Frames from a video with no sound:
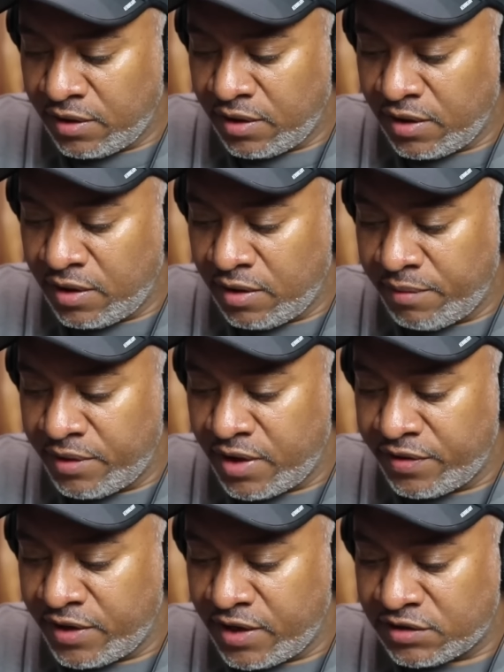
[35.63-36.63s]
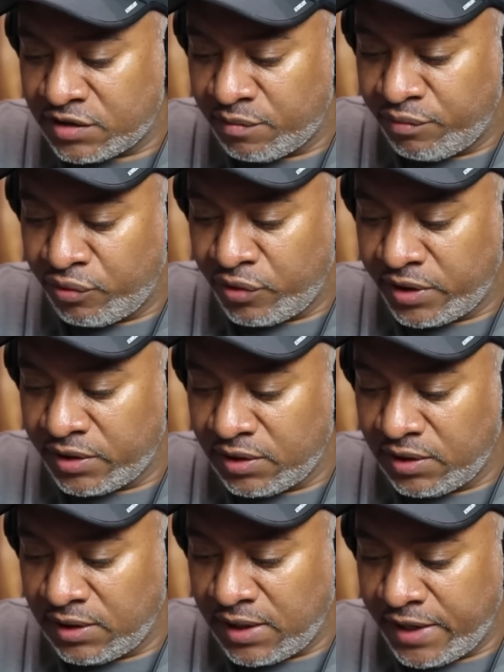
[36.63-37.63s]
And then at some point
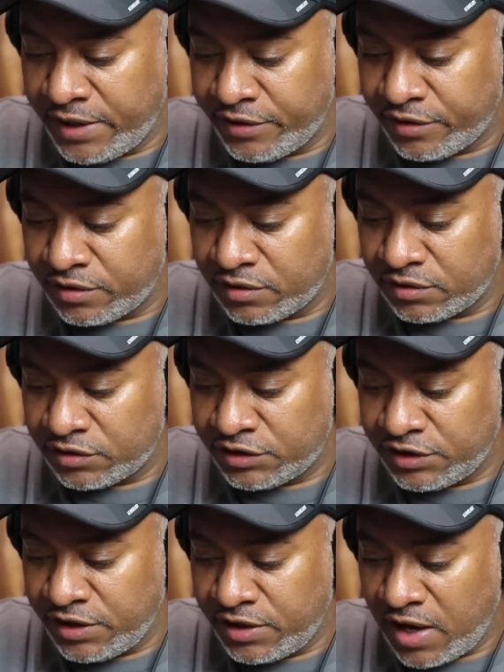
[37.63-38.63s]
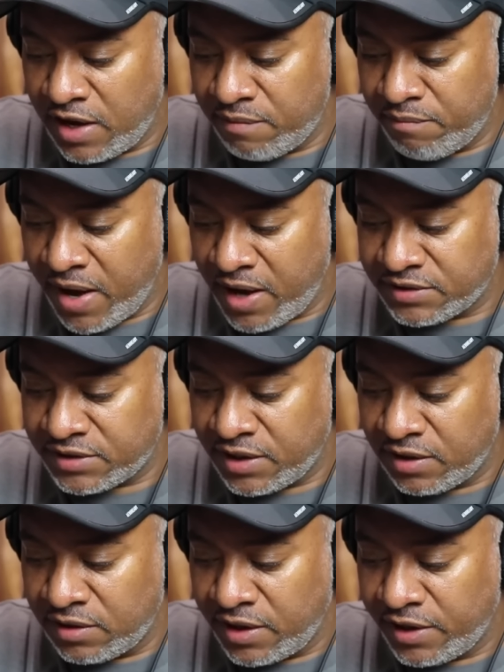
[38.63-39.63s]
later, she came back to
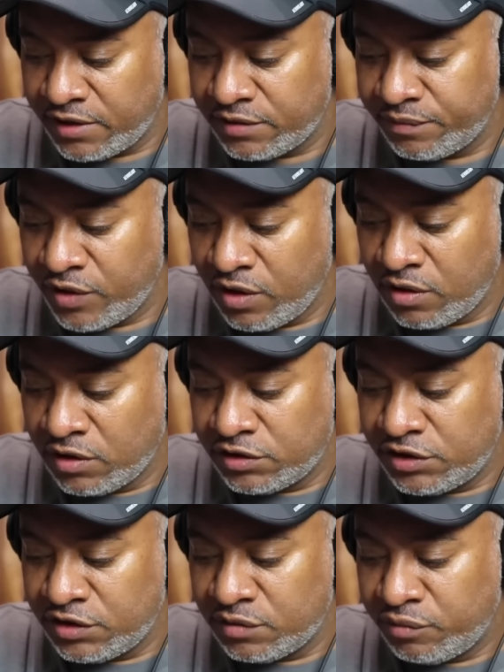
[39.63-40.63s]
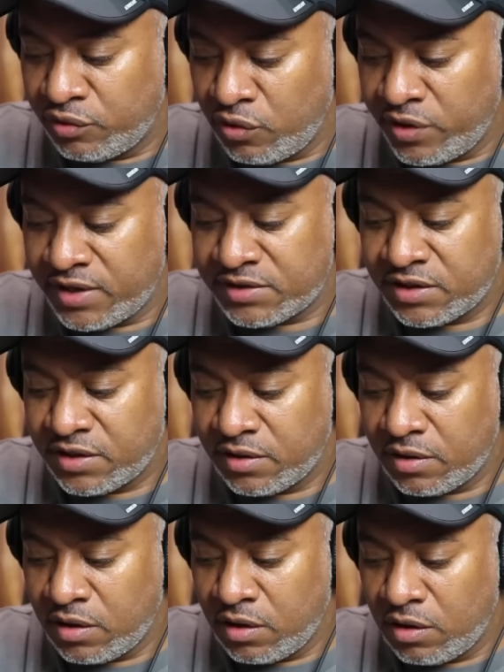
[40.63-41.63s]
LA. She's employed as a
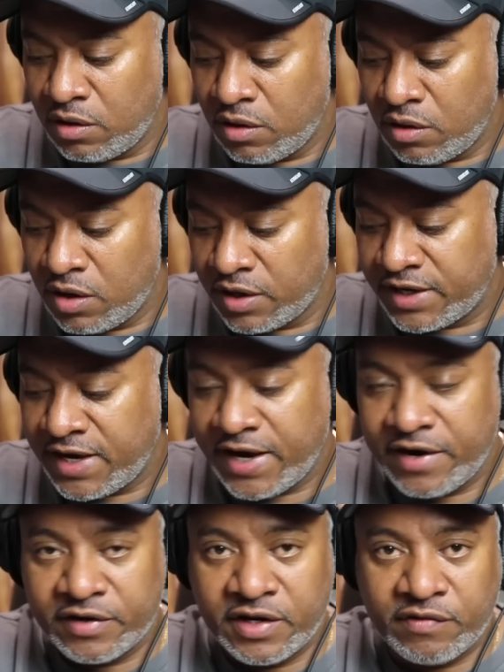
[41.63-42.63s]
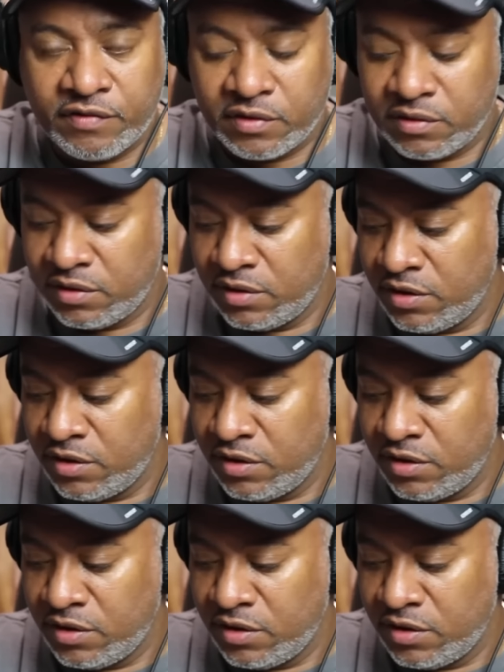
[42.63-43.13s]
caregiver.